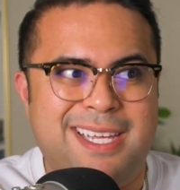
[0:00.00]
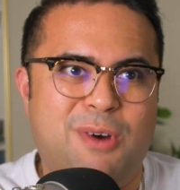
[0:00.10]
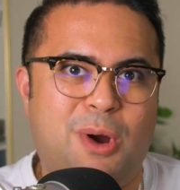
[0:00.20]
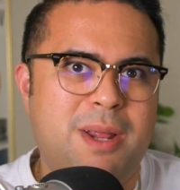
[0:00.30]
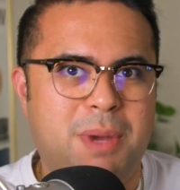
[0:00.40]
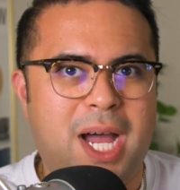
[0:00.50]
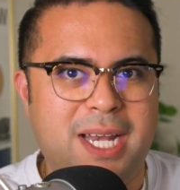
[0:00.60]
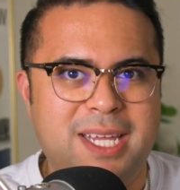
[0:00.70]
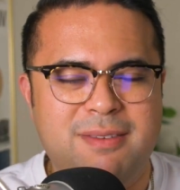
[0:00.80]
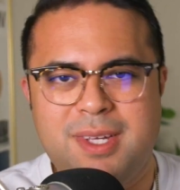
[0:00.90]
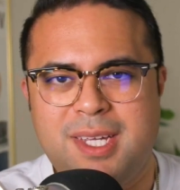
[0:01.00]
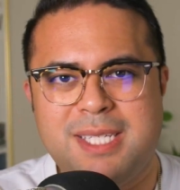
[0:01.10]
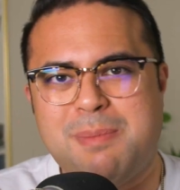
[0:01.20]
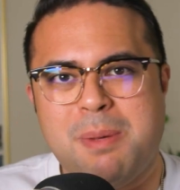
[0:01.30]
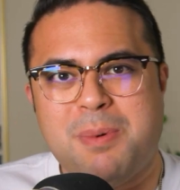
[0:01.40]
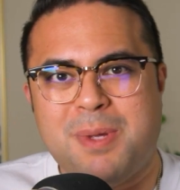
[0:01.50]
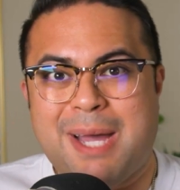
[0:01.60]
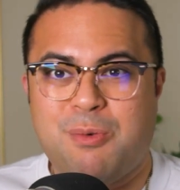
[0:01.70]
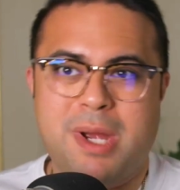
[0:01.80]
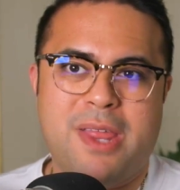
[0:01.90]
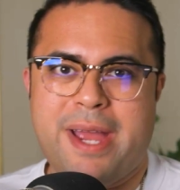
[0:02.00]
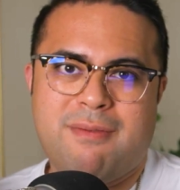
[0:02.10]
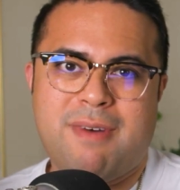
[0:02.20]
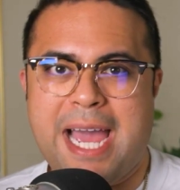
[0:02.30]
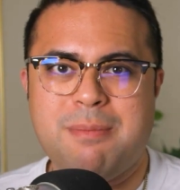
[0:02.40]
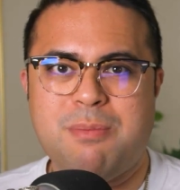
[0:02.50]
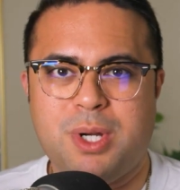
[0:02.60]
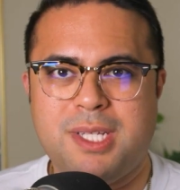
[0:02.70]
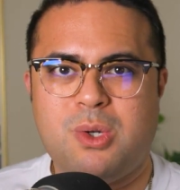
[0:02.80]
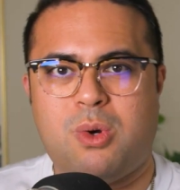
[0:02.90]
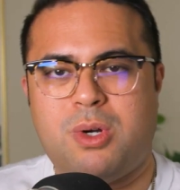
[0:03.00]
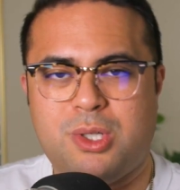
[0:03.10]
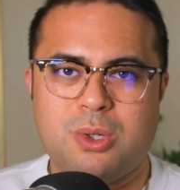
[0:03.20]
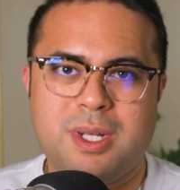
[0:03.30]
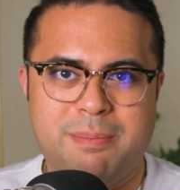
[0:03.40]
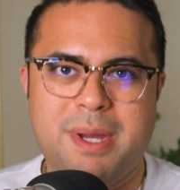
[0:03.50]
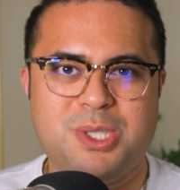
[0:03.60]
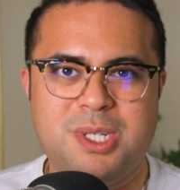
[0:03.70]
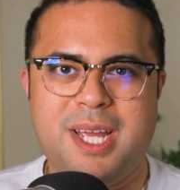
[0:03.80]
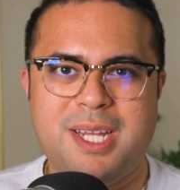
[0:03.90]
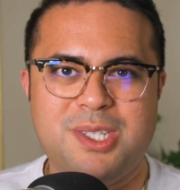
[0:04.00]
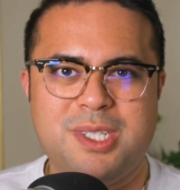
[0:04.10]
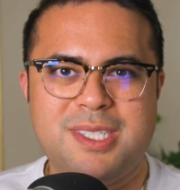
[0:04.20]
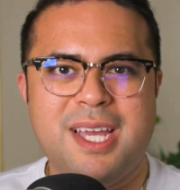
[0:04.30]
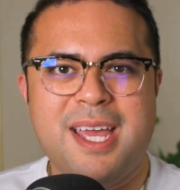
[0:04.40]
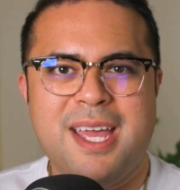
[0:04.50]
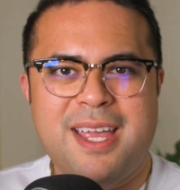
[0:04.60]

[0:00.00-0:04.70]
they've already bought EVs, but people that would rather have hybrids or internal combustion engines,